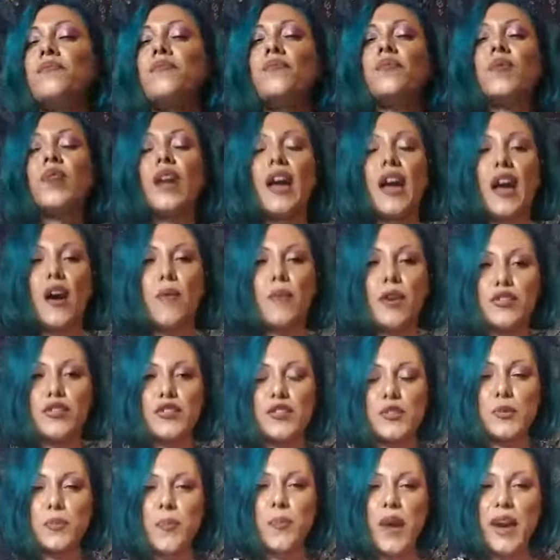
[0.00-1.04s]
How much
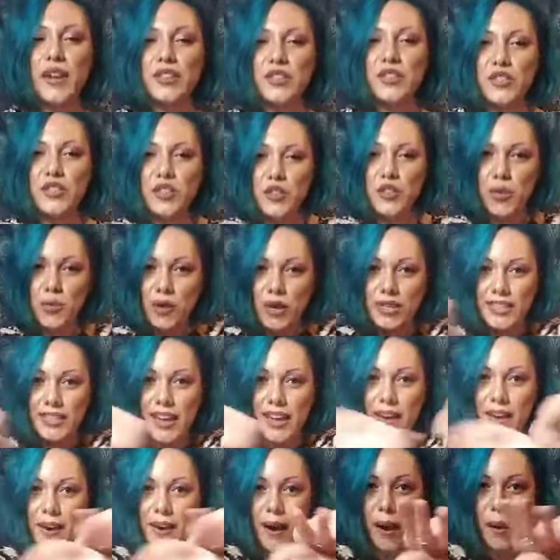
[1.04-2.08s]
space do you want to
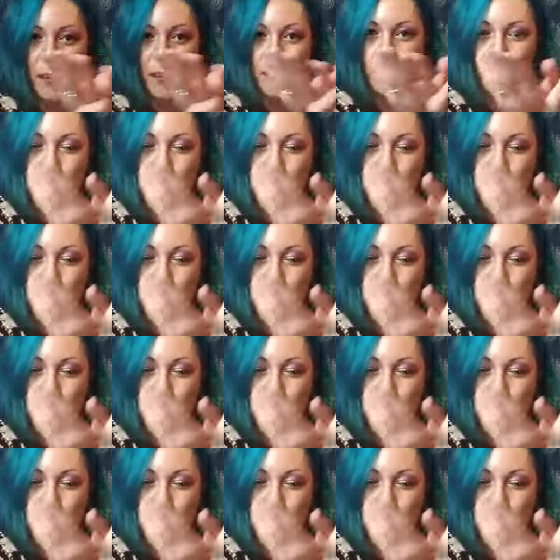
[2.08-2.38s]
take up?